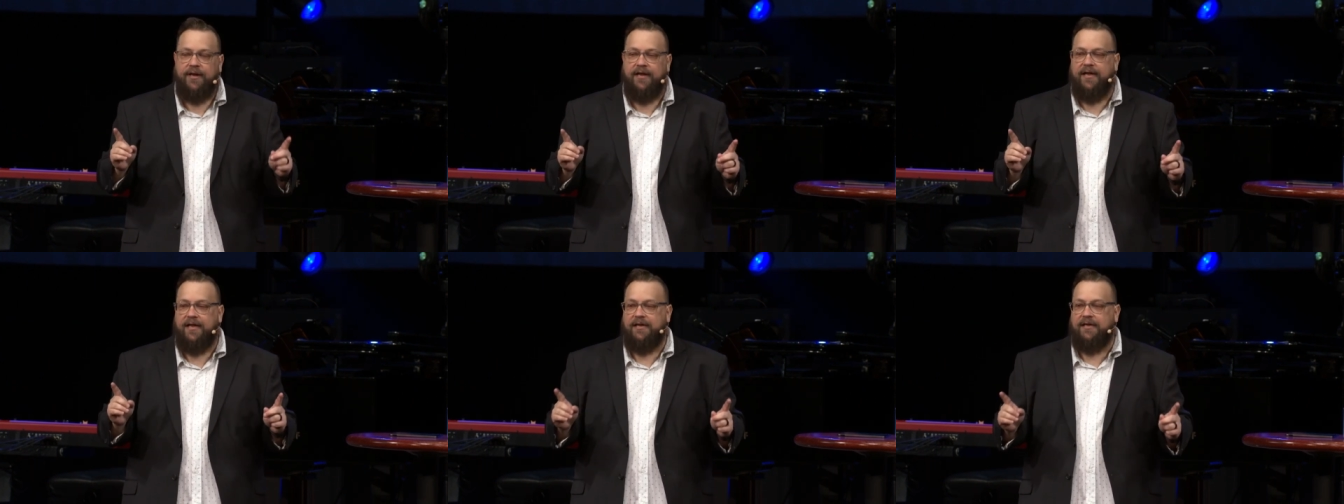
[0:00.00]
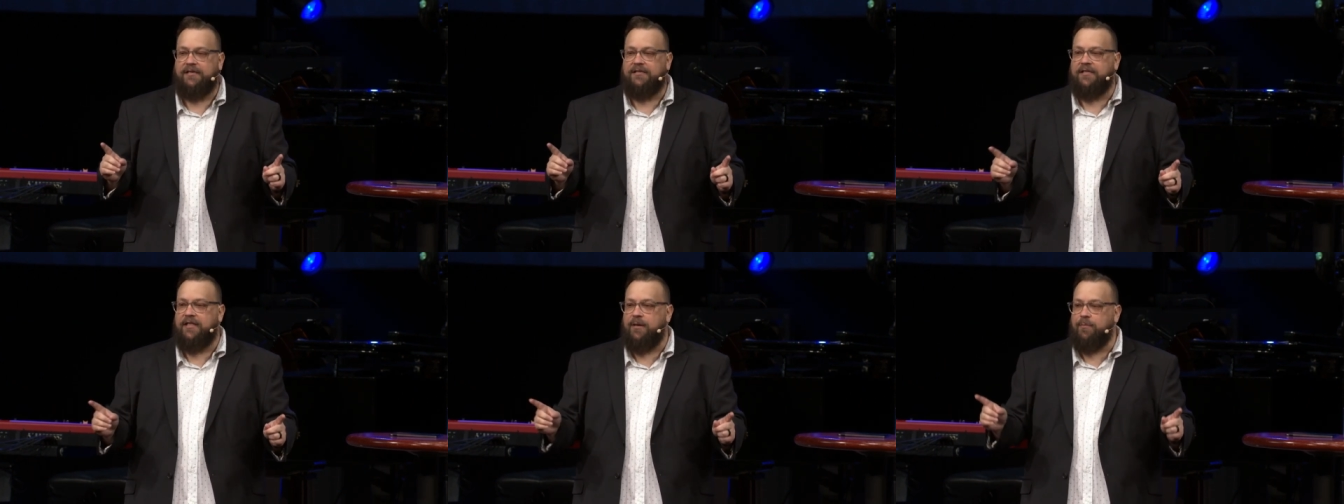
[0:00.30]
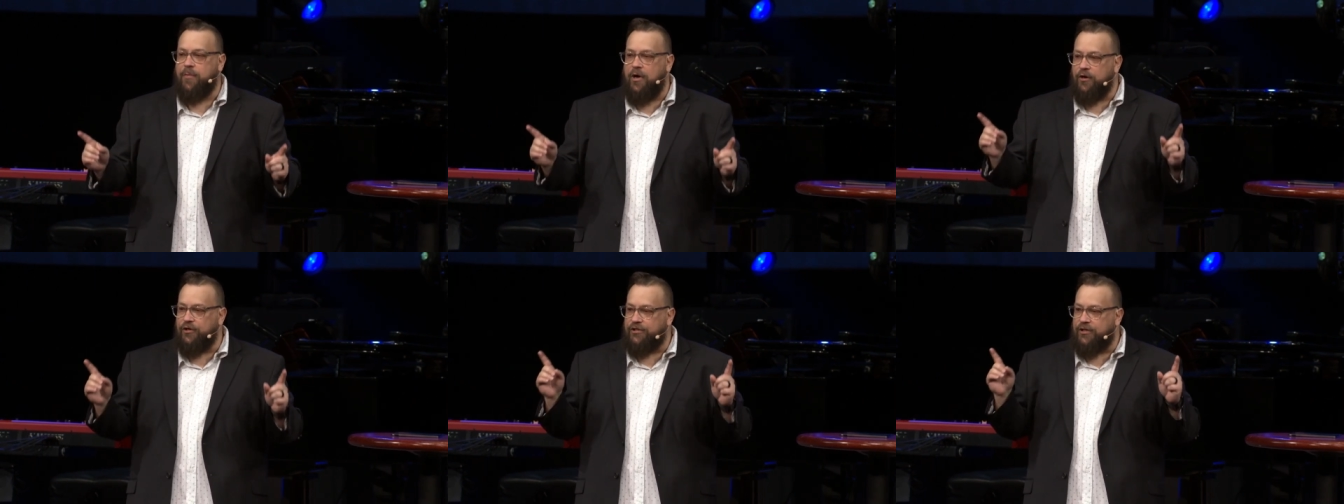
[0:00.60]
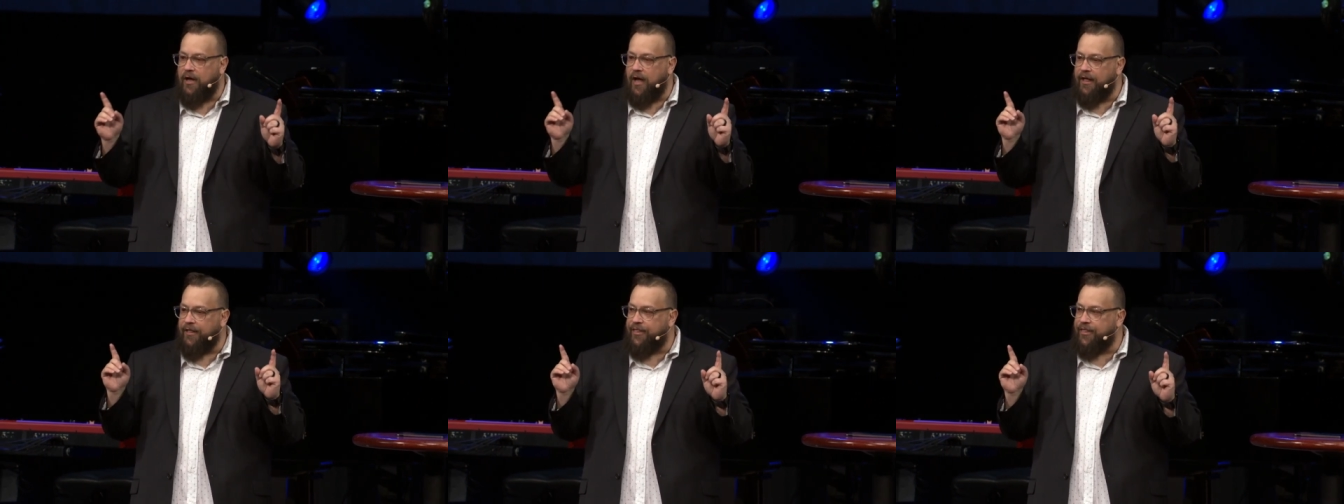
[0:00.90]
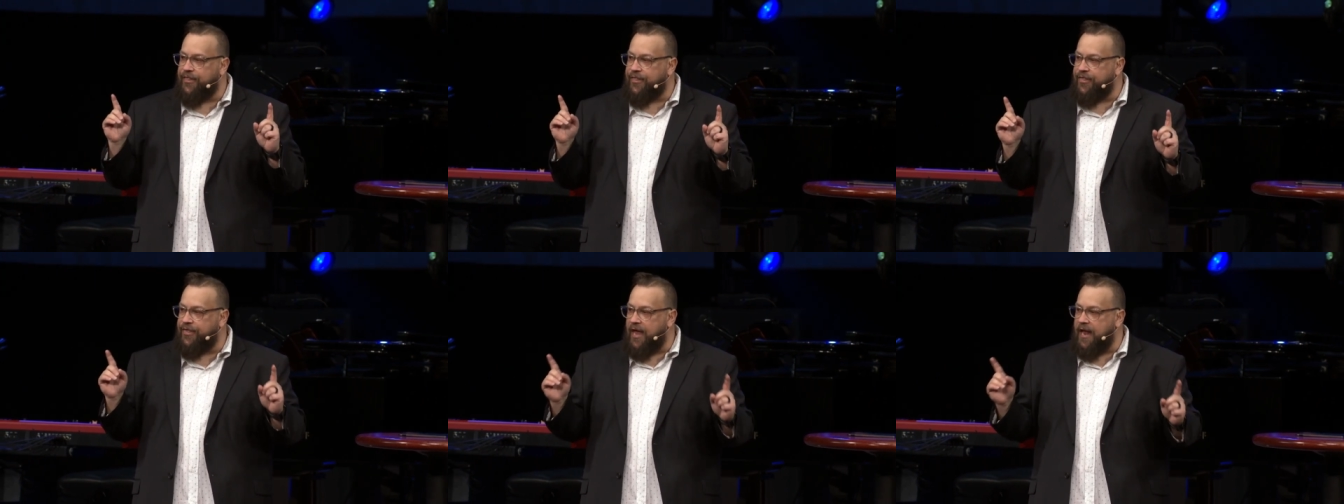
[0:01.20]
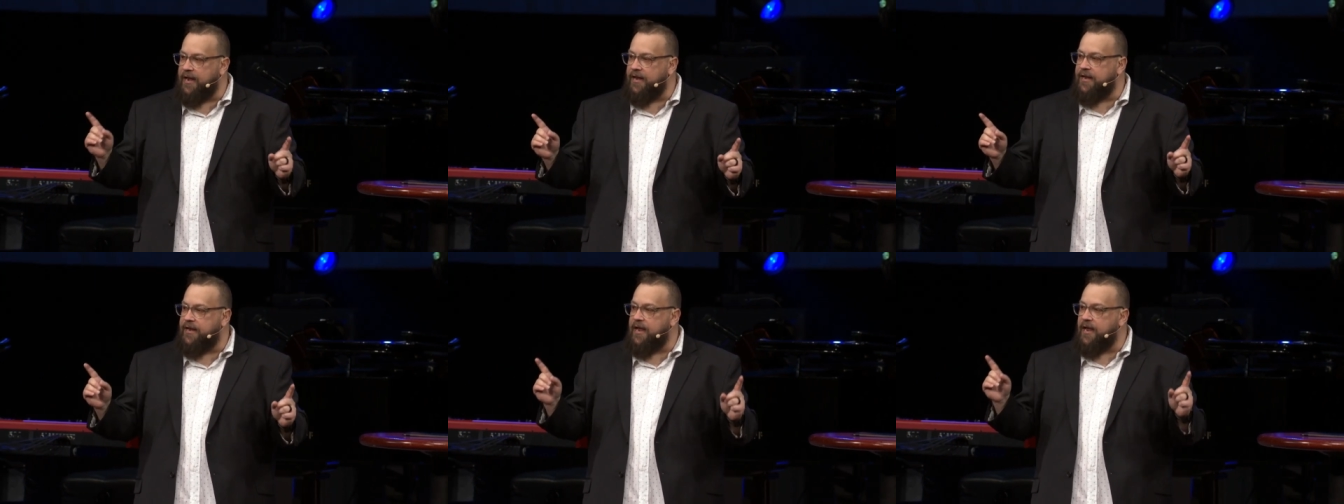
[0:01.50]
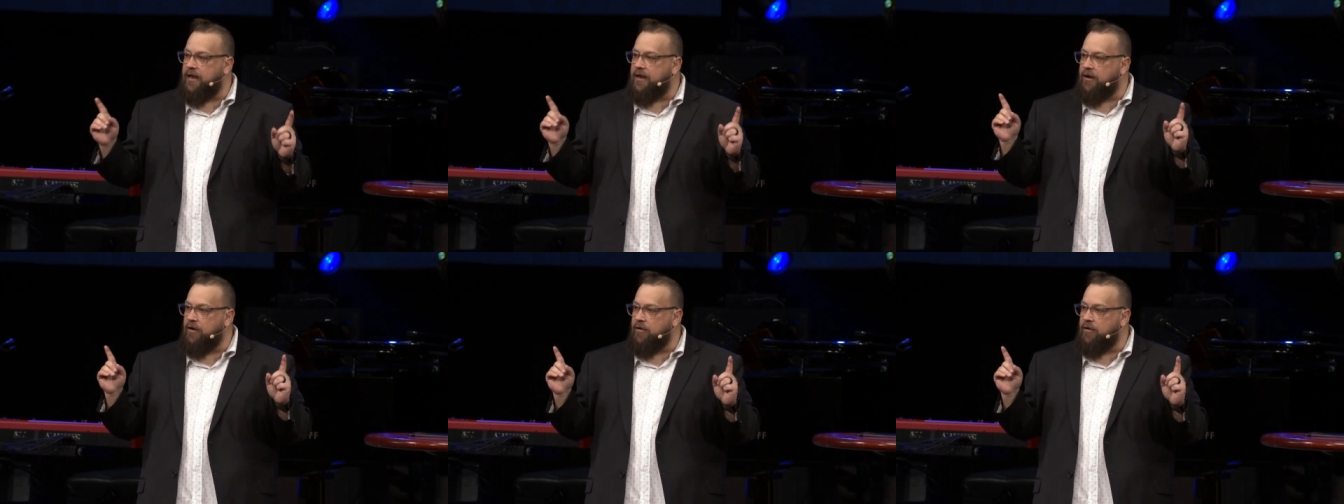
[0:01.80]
is the most authentic